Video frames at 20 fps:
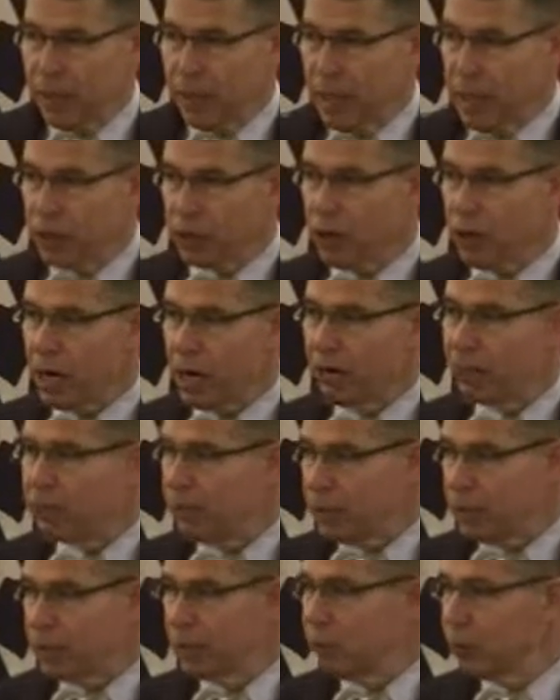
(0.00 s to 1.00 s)
And
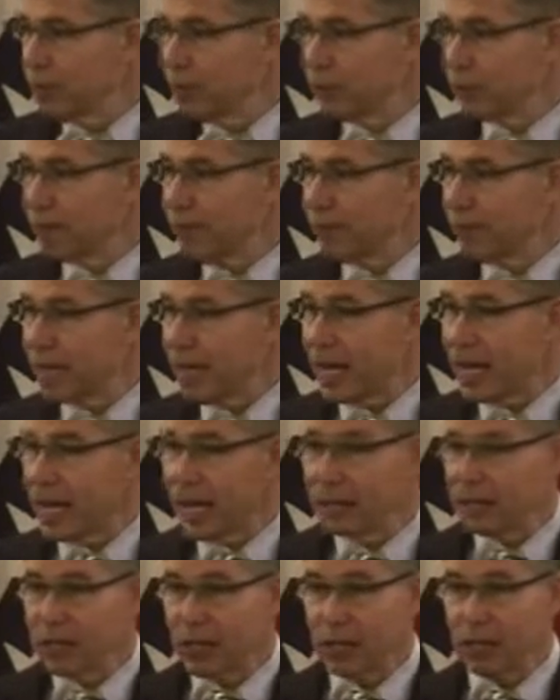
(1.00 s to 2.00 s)
gratefully, we don't have to
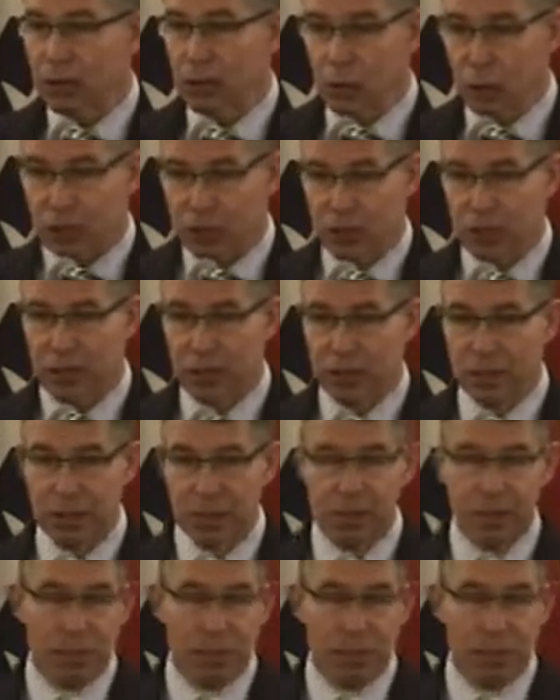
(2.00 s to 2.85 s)
ask that question,